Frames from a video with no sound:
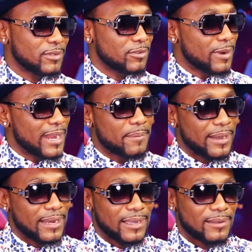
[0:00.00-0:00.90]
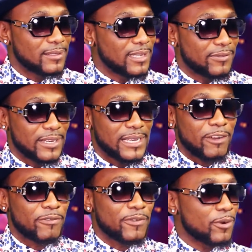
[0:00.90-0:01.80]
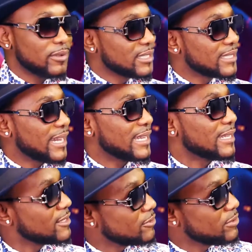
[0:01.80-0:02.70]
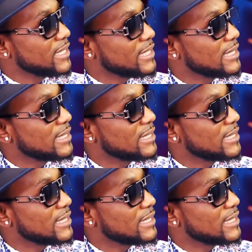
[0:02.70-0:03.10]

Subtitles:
with the right manner, definitely I'll feel, this guy really